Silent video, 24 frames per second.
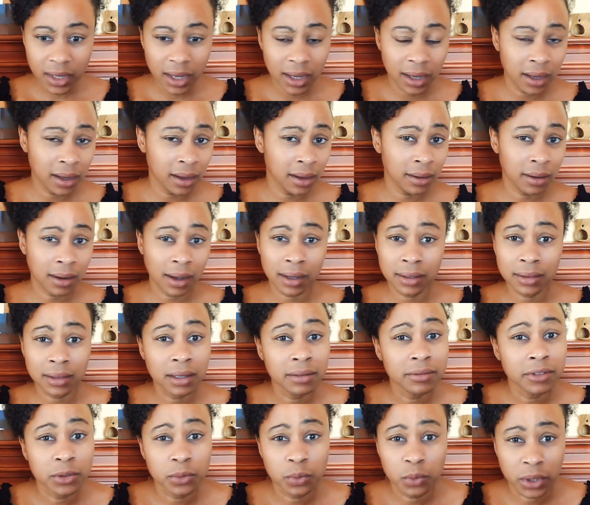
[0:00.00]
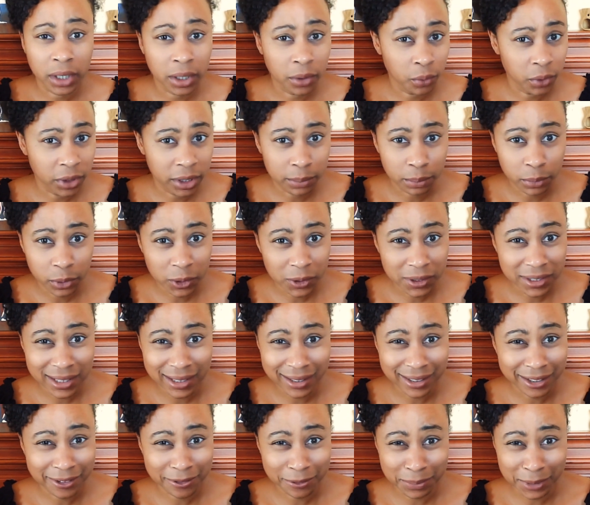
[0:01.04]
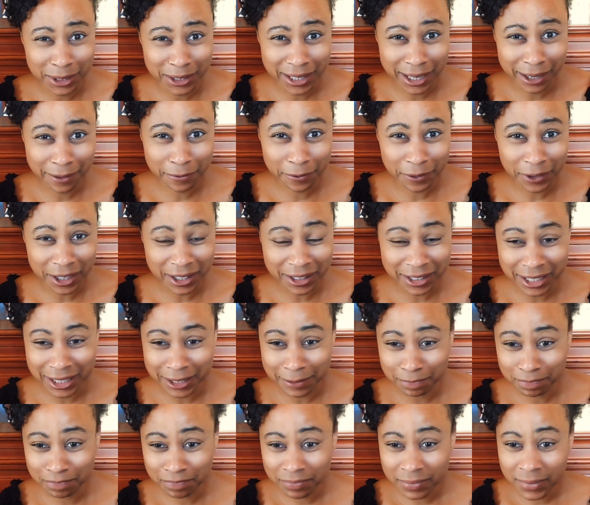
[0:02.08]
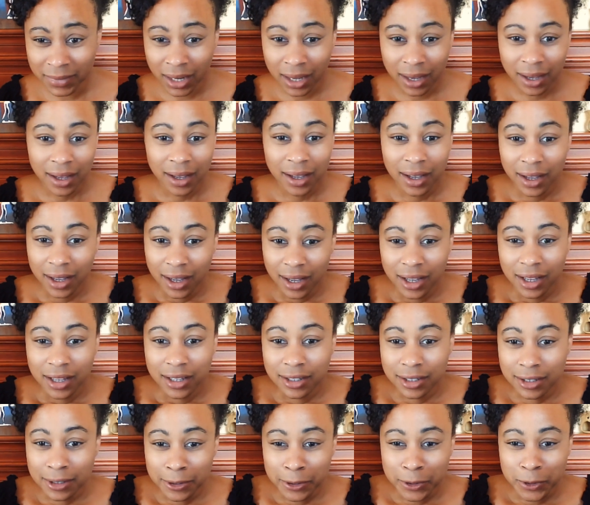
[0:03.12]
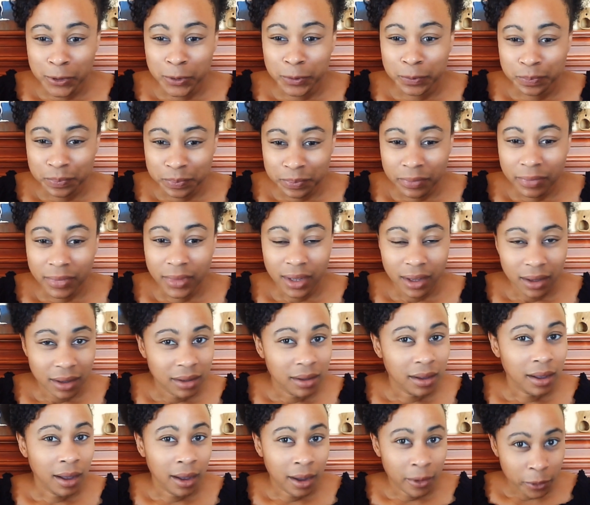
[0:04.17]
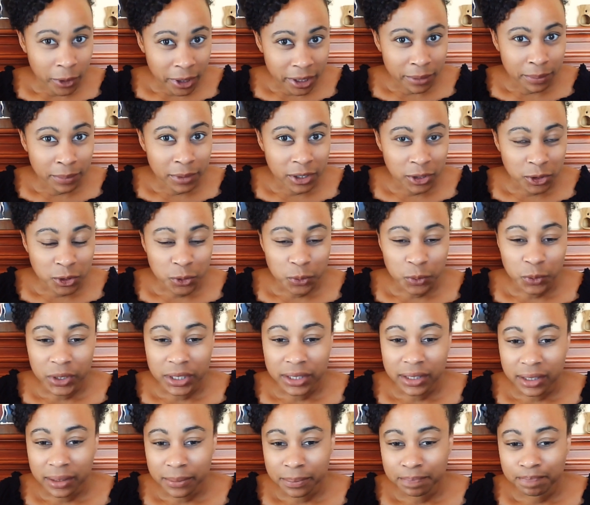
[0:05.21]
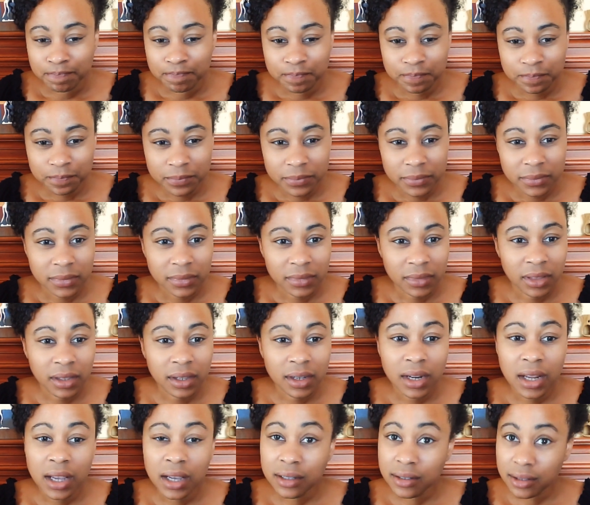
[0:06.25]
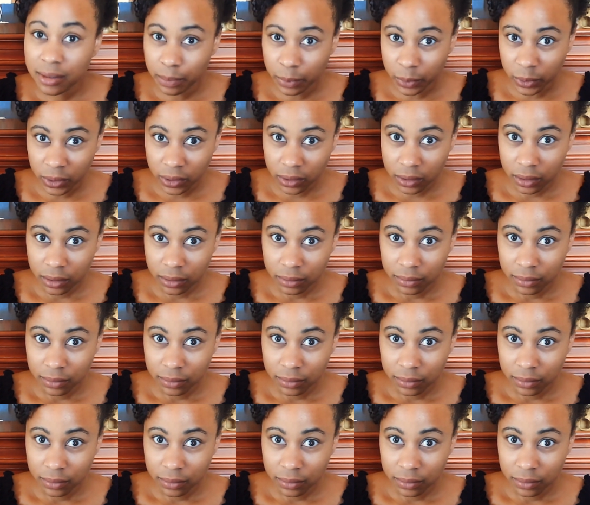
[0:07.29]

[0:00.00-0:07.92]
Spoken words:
and I love it when I read books that give me that feeling. So I recommend you read them. The next book